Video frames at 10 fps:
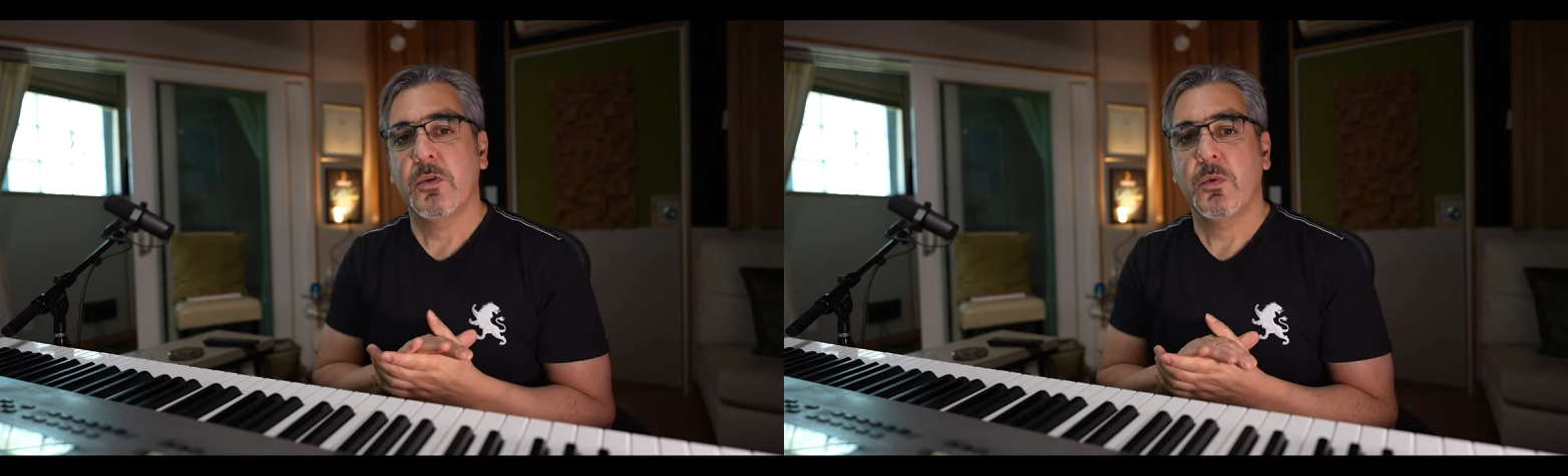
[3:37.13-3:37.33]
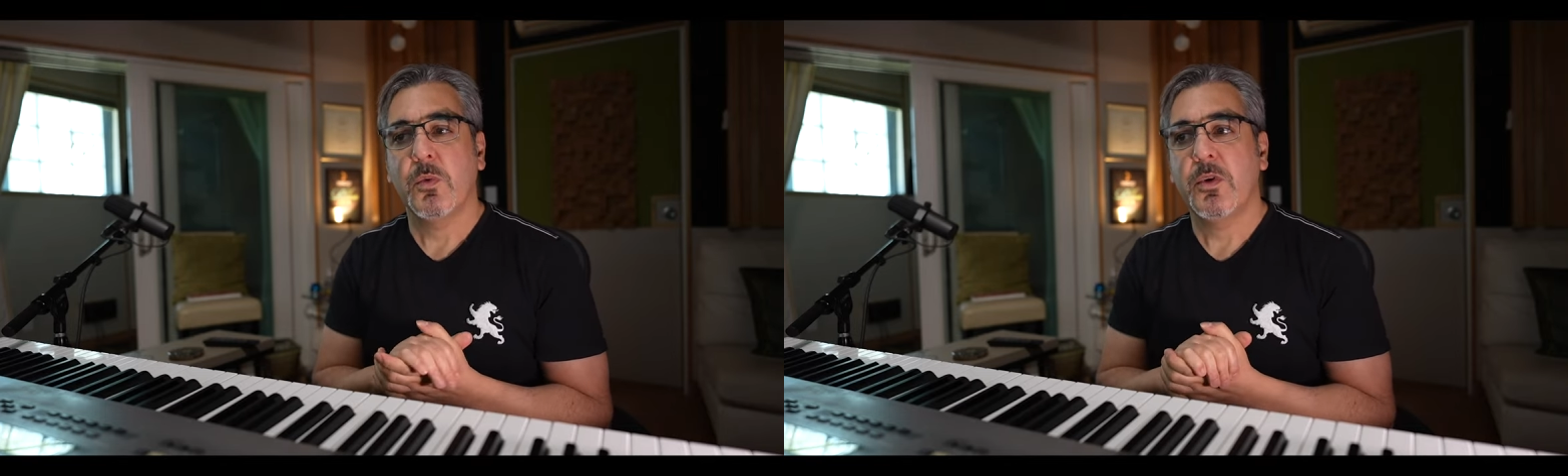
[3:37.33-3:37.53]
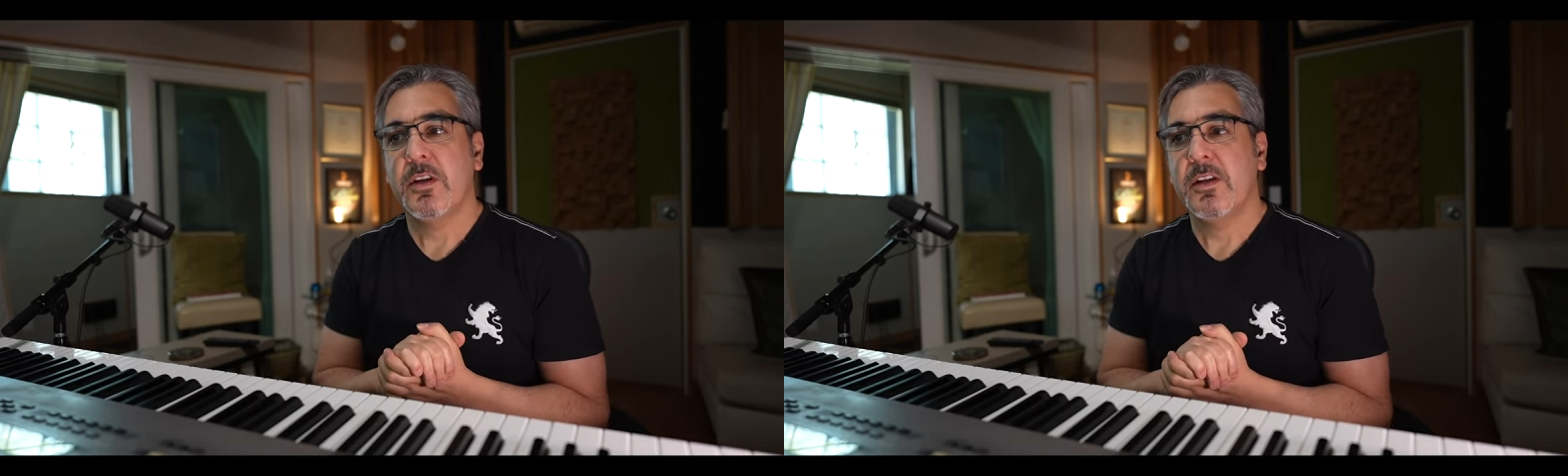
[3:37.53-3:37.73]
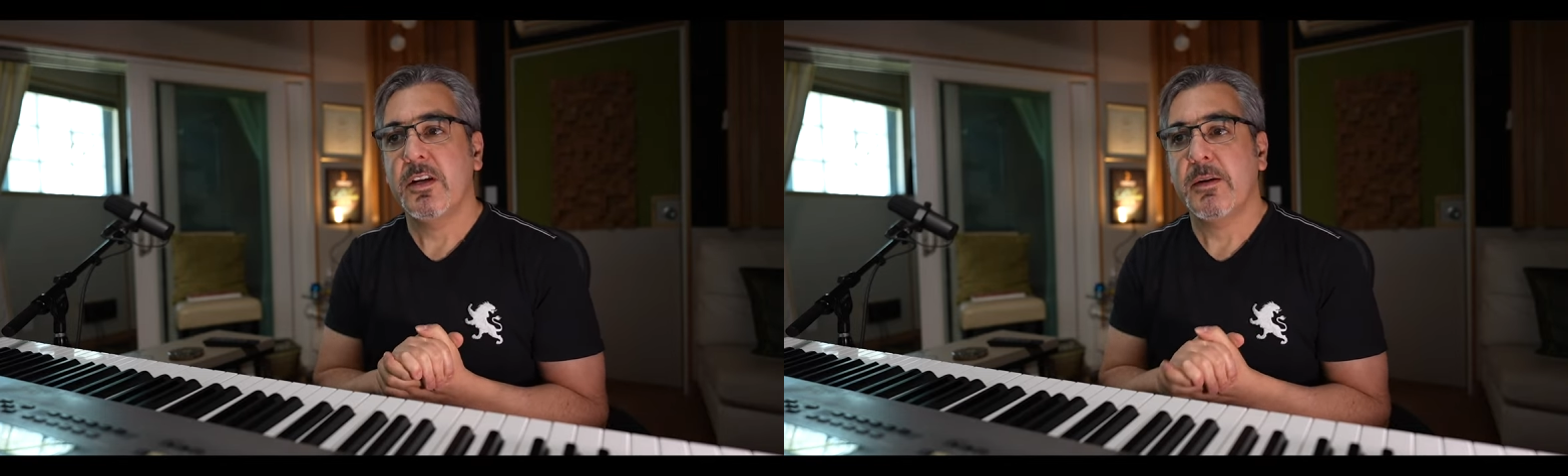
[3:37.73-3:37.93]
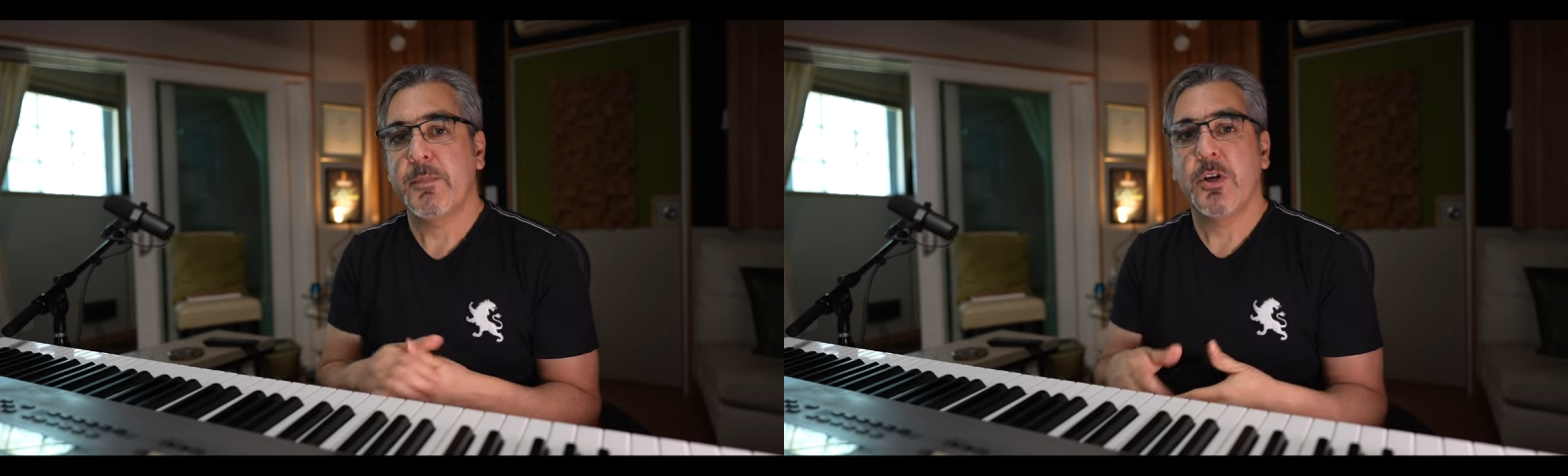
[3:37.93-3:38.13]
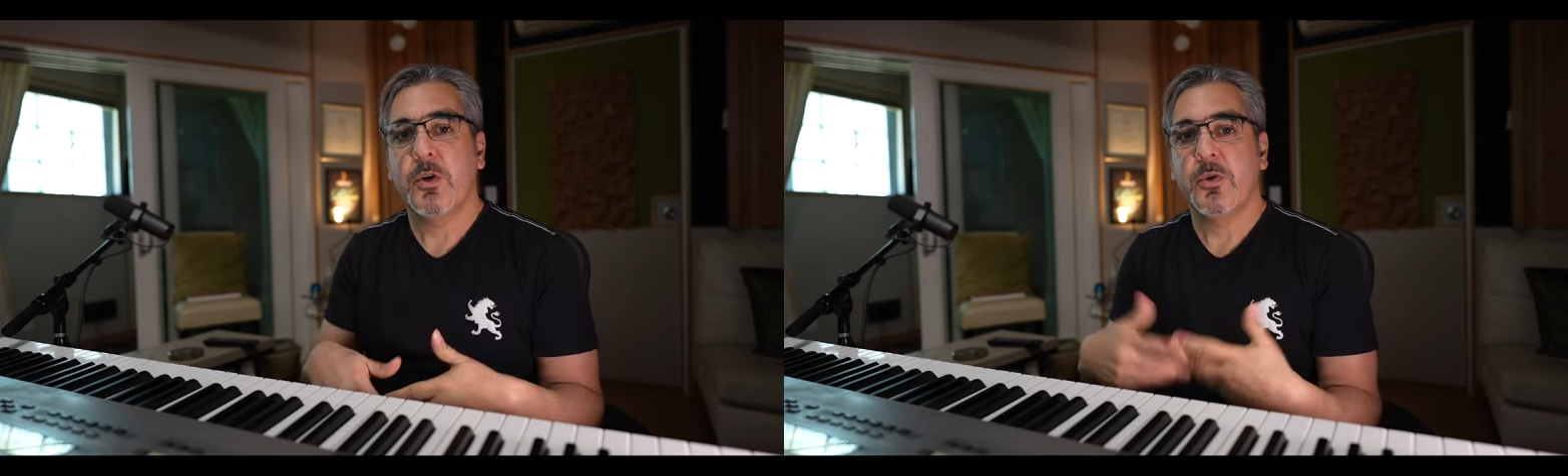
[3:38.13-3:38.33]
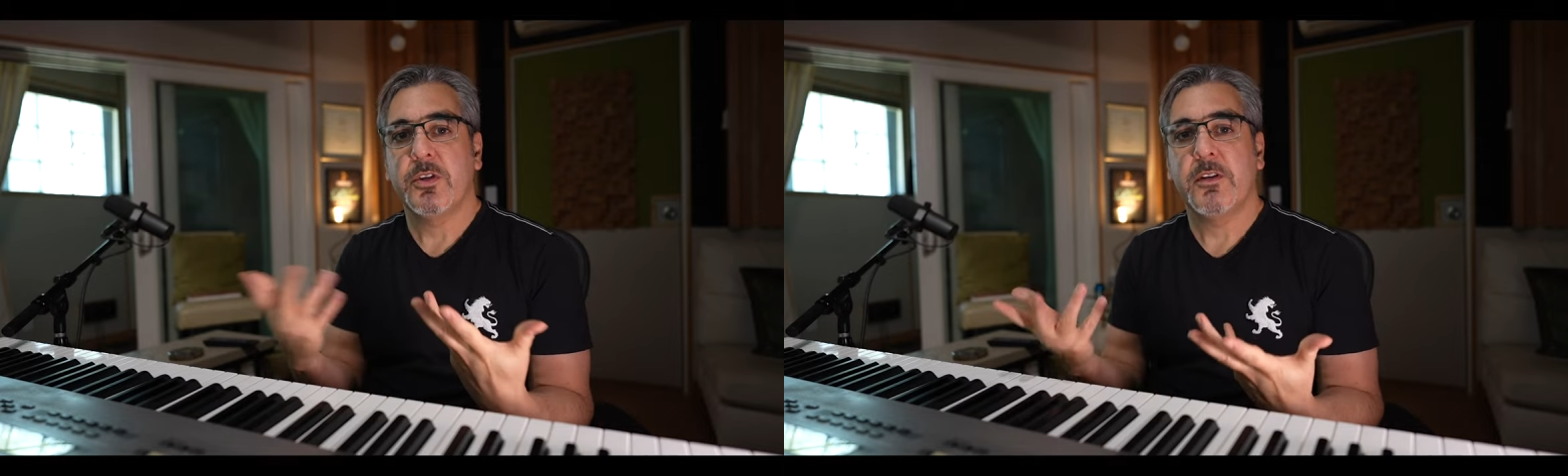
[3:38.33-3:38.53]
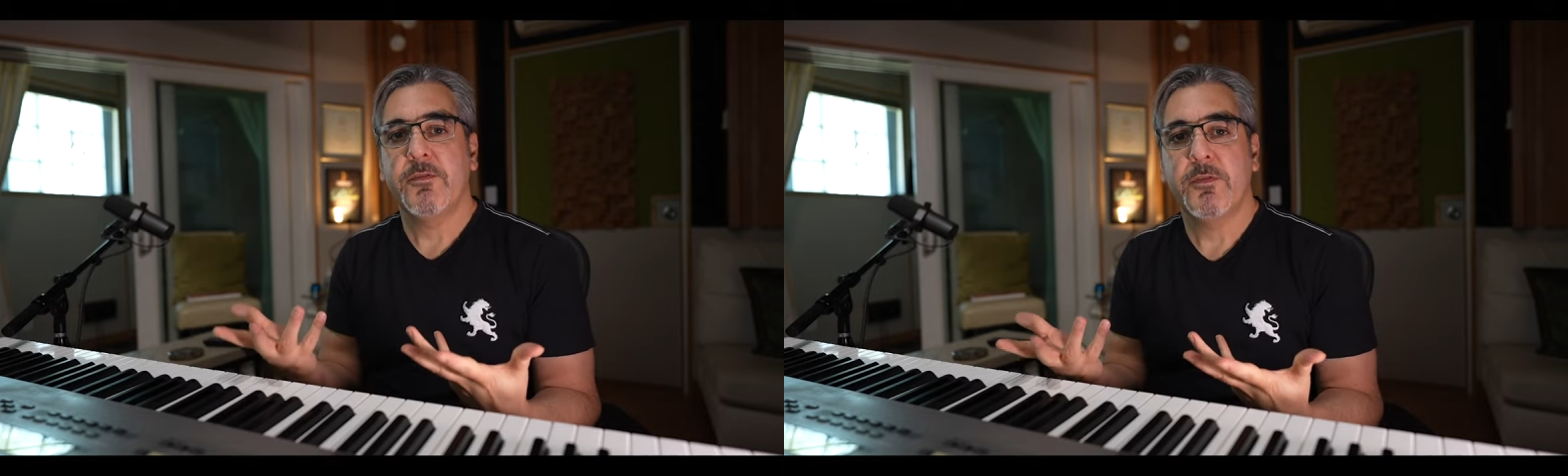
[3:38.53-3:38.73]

we upload